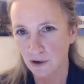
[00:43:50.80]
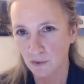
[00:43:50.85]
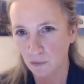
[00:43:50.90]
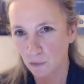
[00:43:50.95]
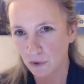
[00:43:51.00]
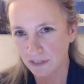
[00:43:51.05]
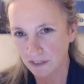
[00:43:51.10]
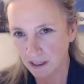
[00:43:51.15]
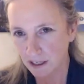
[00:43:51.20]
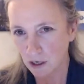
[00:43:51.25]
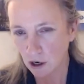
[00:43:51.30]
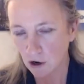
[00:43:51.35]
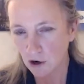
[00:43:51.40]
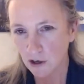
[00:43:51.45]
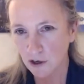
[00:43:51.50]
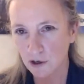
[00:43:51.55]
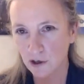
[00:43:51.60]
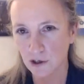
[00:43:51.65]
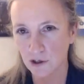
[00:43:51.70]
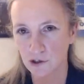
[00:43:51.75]
within our
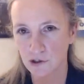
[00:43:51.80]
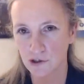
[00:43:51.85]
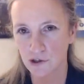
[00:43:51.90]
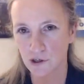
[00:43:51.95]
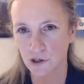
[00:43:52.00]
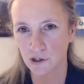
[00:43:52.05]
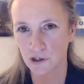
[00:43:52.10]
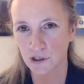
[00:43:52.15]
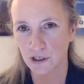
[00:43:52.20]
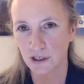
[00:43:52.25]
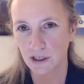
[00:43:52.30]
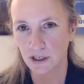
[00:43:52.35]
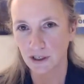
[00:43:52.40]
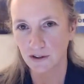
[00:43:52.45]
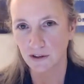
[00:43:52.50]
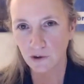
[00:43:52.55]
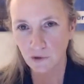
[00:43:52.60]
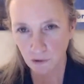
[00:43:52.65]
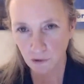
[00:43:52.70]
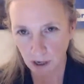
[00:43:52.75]
culture,
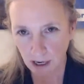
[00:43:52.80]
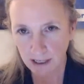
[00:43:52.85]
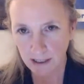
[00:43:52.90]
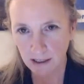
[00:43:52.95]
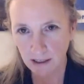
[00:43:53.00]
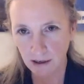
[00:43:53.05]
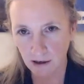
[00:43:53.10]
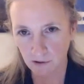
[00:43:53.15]
the cradle